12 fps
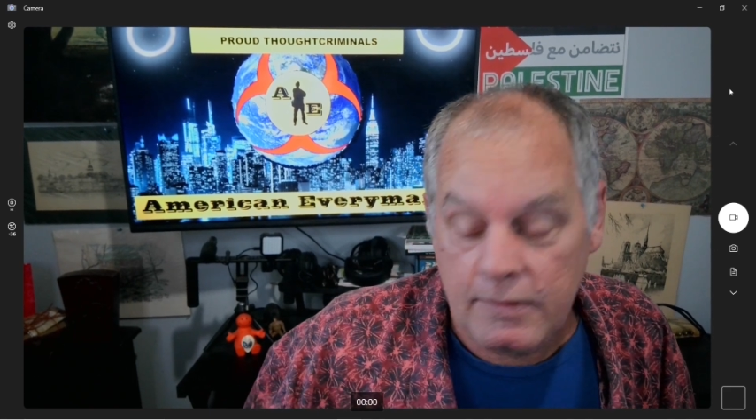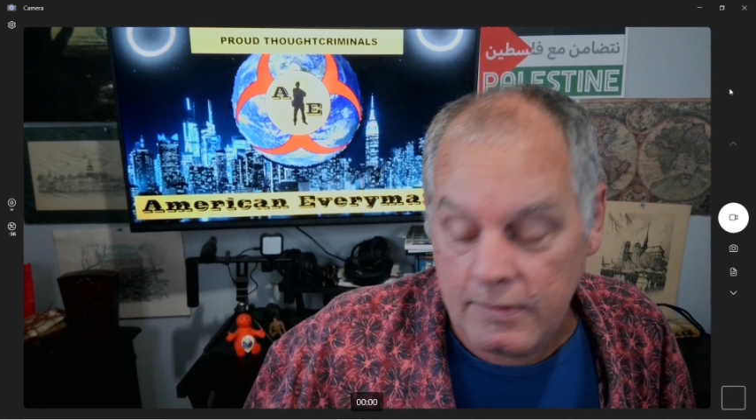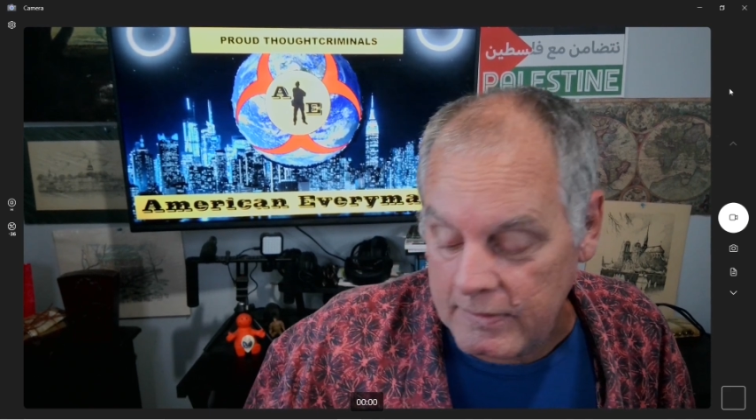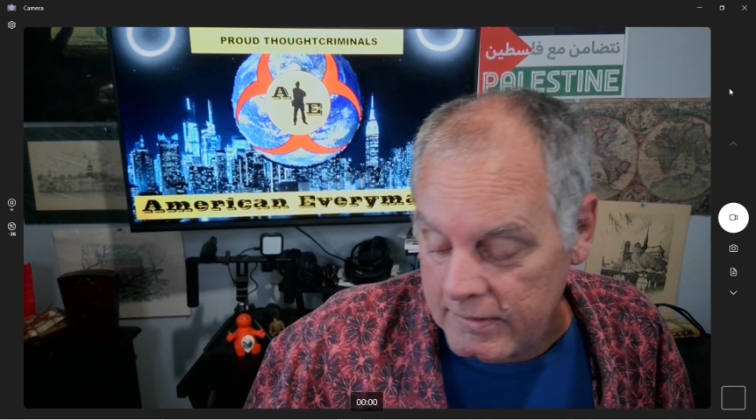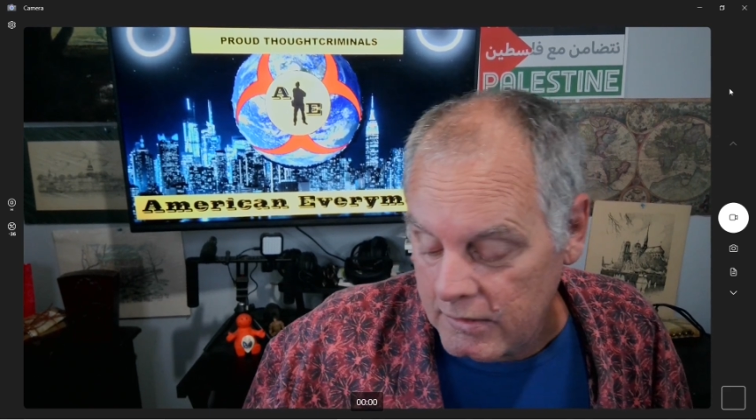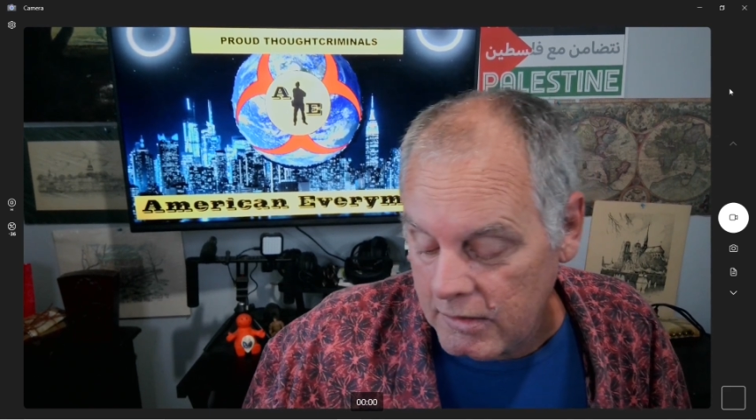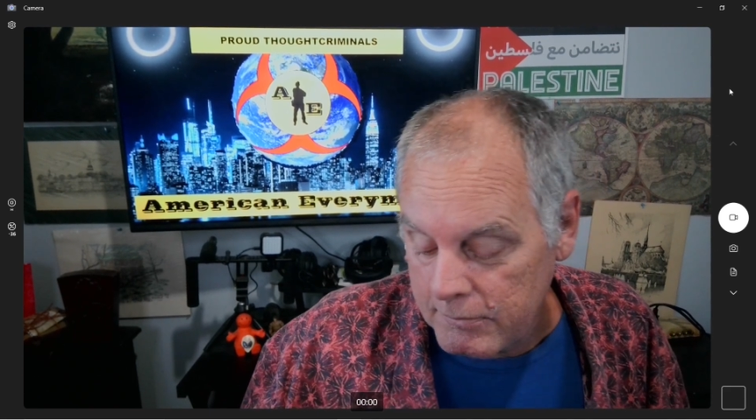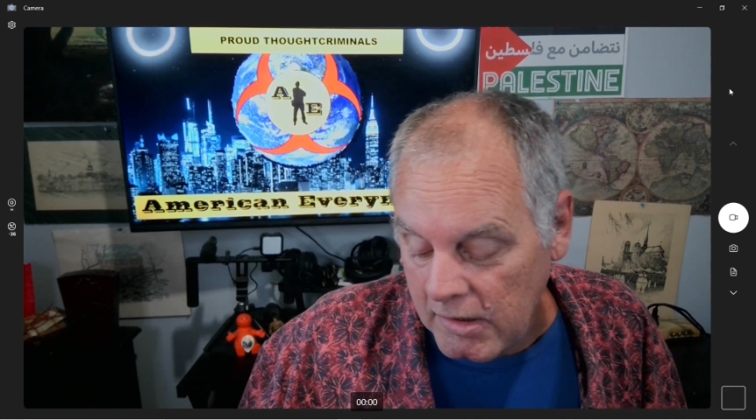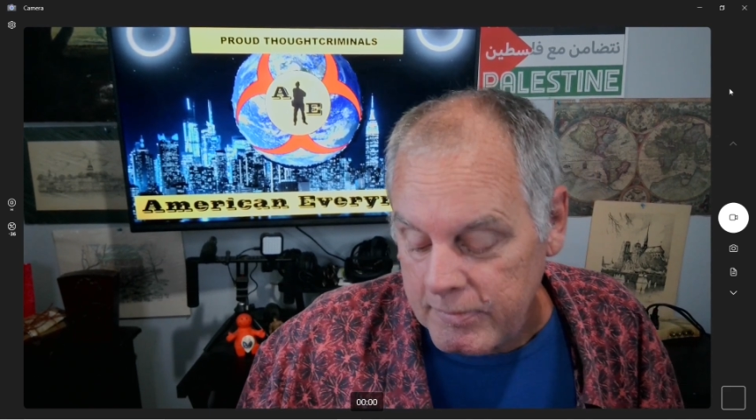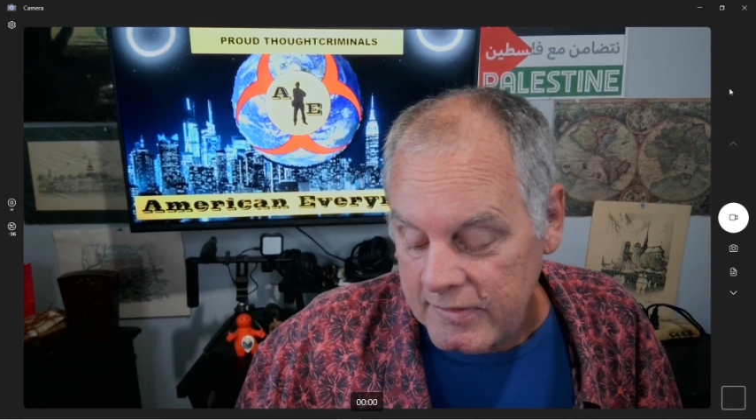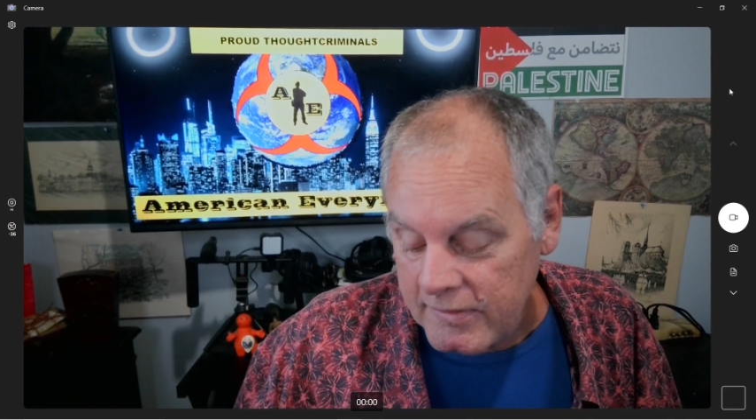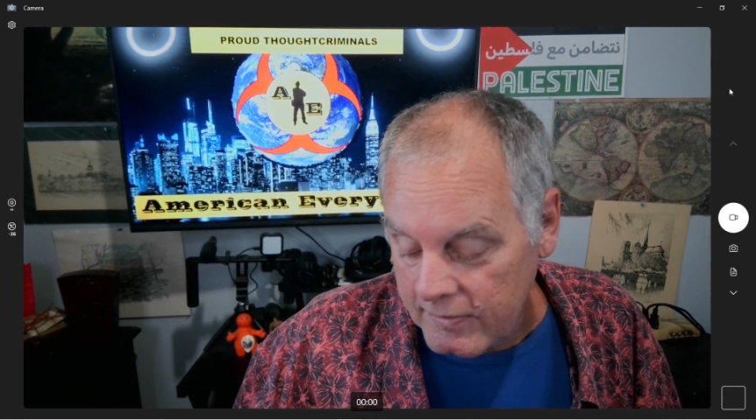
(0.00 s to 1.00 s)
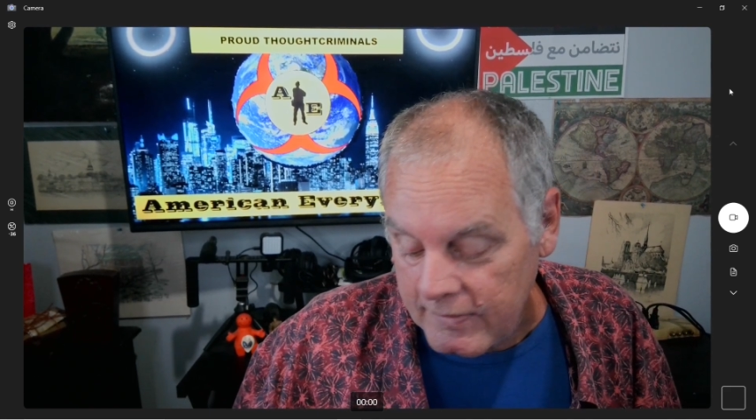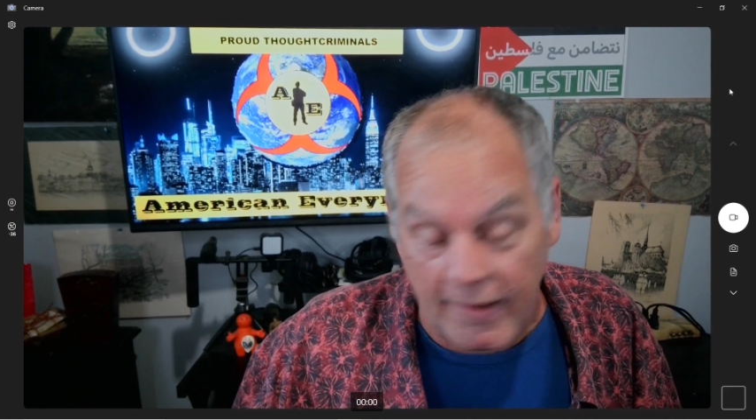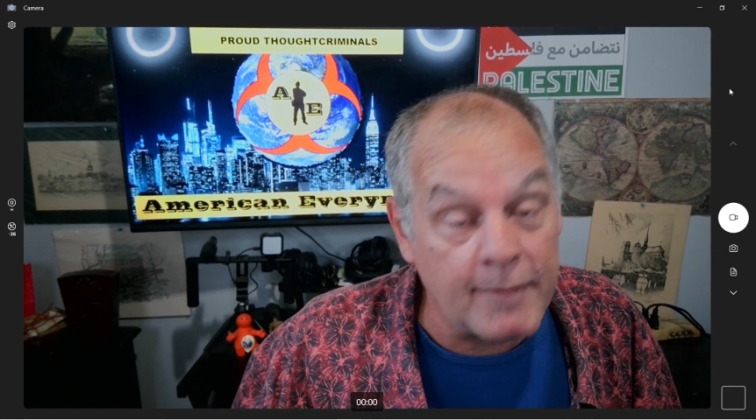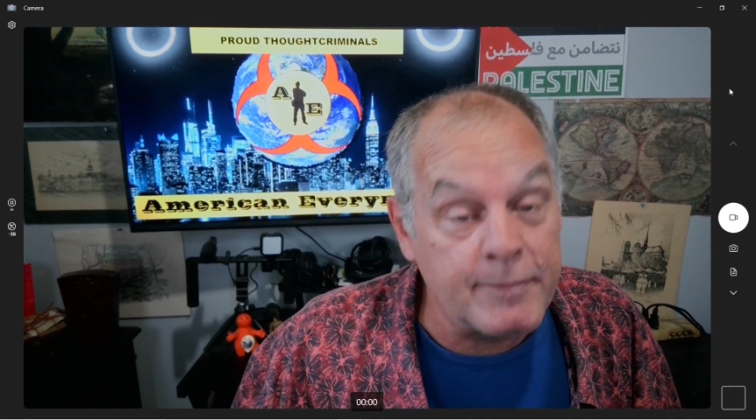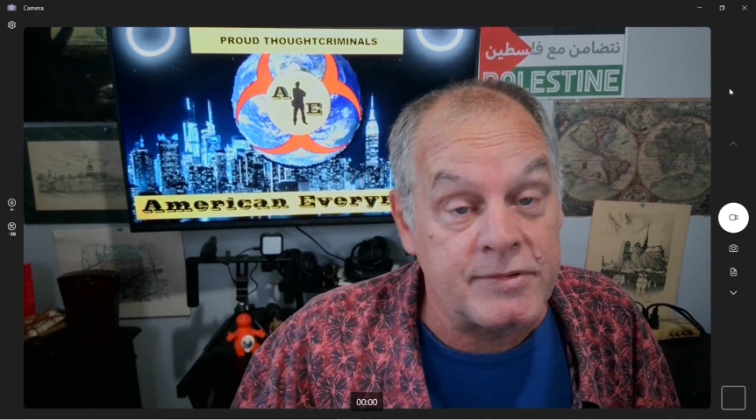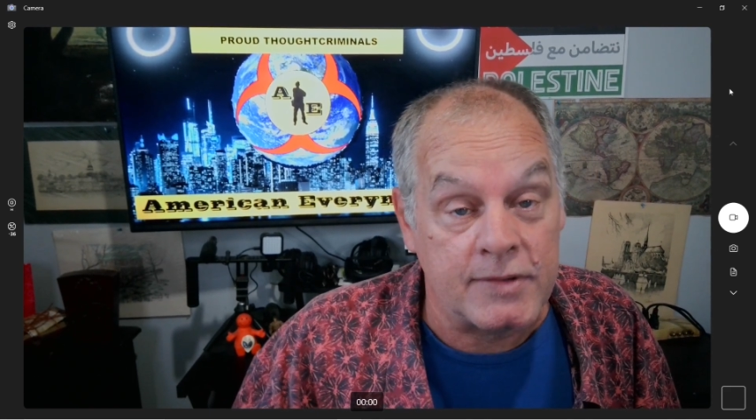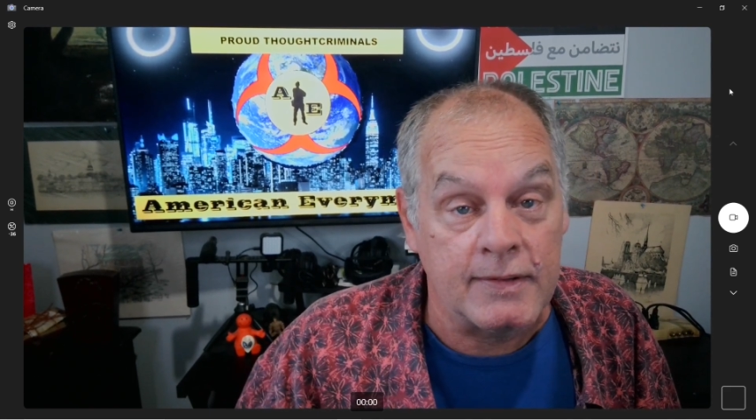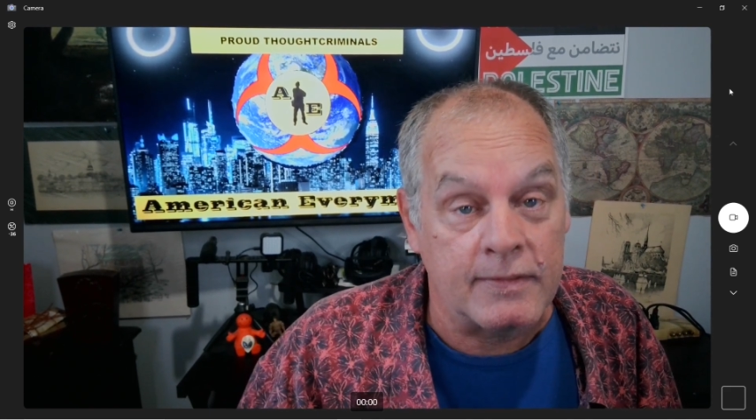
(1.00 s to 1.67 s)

that, maybe the Epstein